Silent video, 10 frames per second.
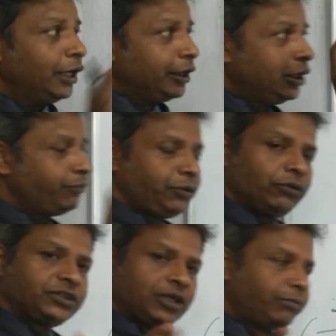If
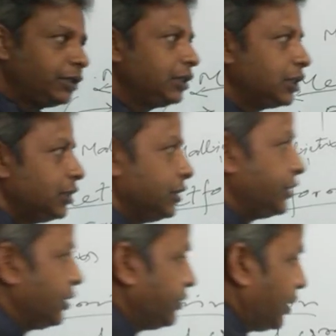your suffering
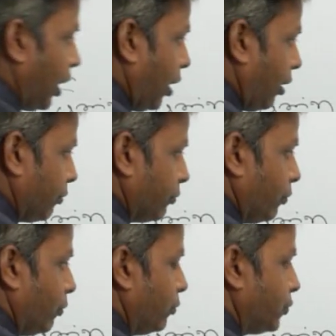conditions are
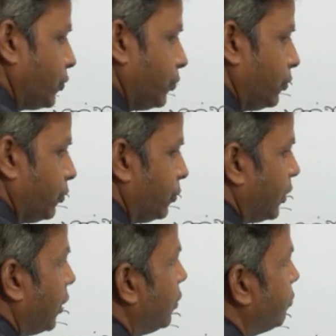goes to
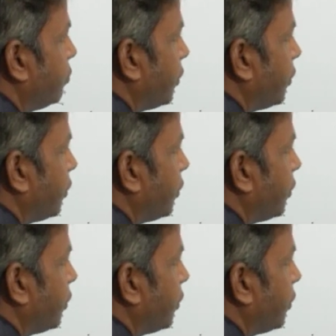the